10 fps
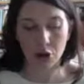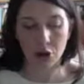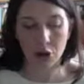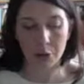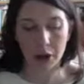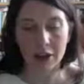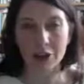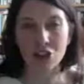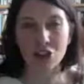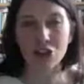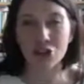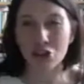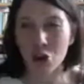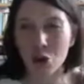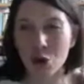and it's just
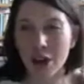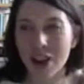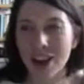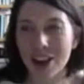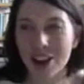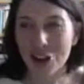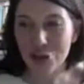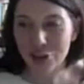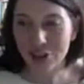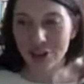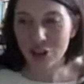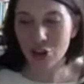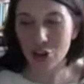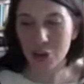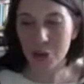so interesting to
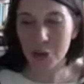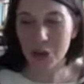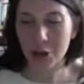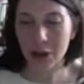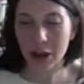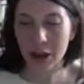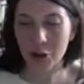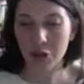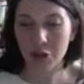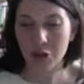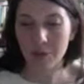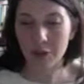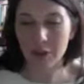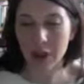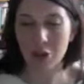talk to people about how they
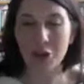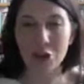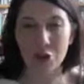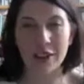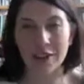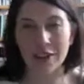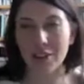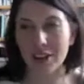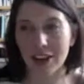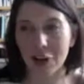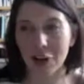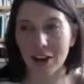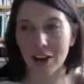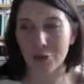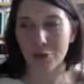translate something and how they kind
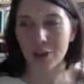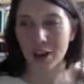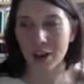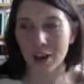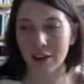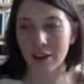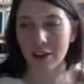of retain